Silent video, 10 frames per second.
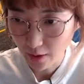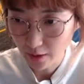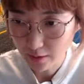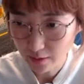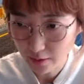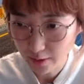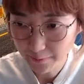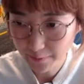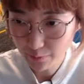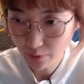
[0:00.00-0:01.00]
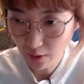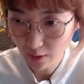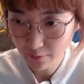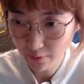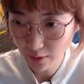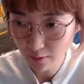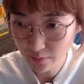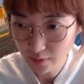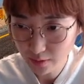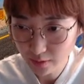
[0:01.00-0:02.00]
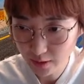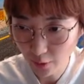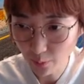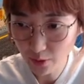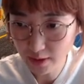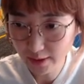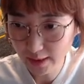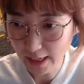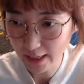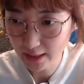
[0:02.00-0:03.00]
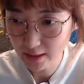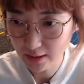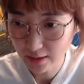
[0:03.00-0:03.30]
But if you block from the opposite side,